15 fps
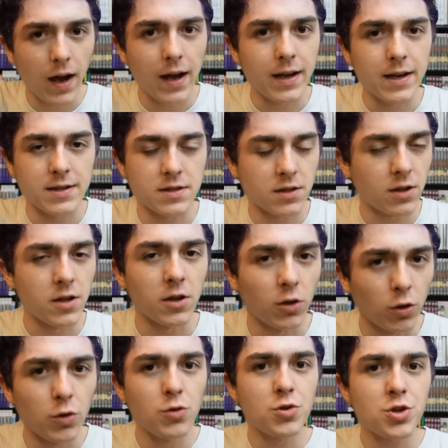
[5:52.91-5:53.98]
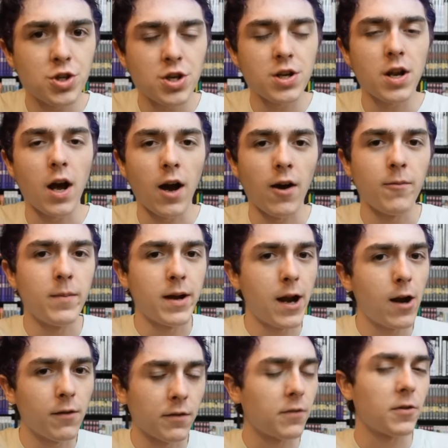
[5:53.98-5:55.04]
I guess, conclusion of
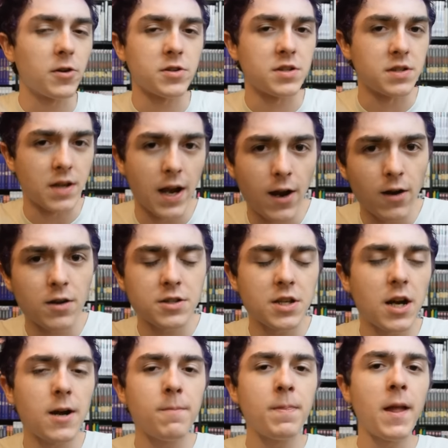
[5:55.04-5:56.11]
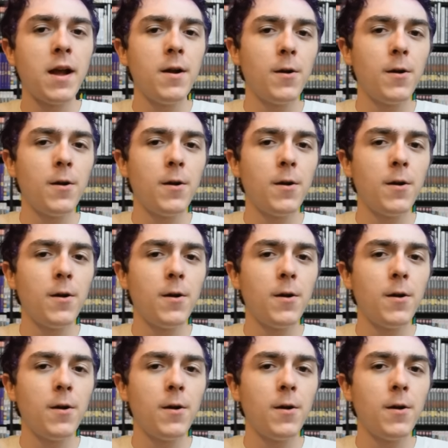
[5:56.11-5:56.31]
Minerva versus Erza?